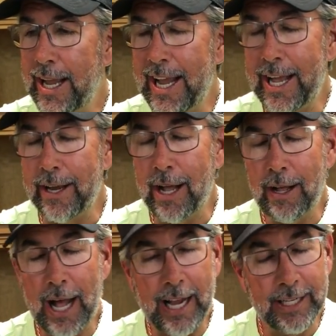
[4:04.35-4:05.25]
And
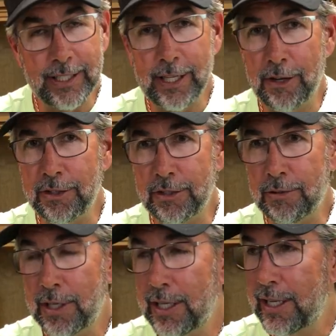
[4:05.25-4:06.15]
I can tell you,
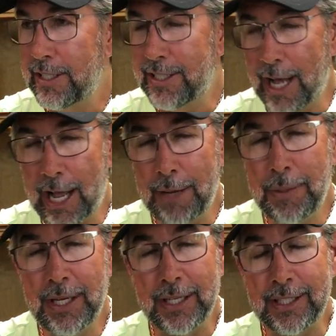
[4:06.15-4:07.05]
time
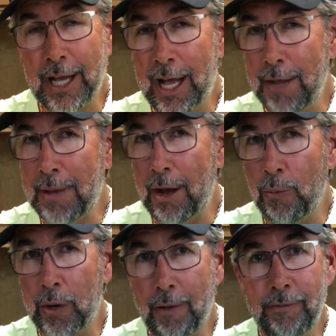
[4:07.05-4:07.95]
in and time
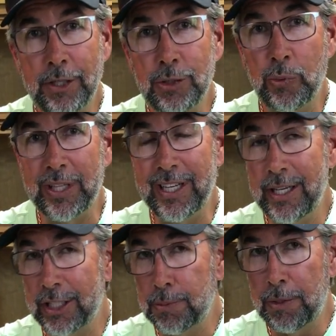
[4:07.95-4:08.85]
out, when I'm fishing with
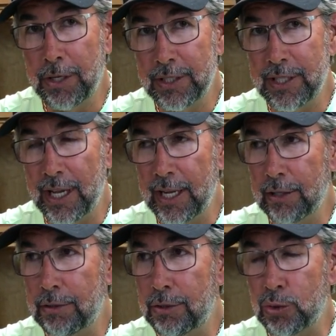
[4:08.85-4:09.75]
inexperienced
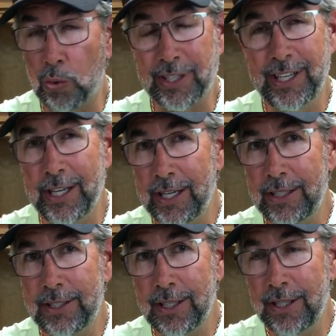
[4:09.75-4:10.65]
anglers or kids,